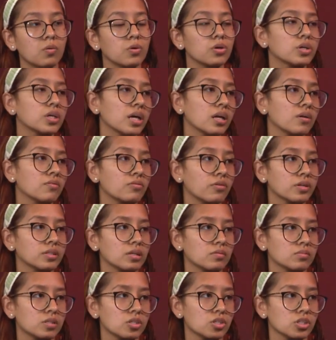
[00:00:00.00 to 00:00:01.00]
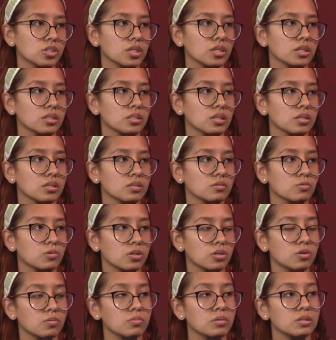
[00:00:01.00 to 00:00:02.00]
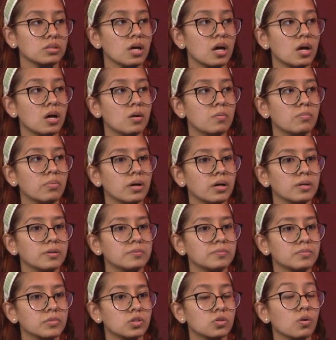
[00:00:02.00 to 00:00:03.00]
well, you can't avoid temptations, like I said, because we're humans, but yeah.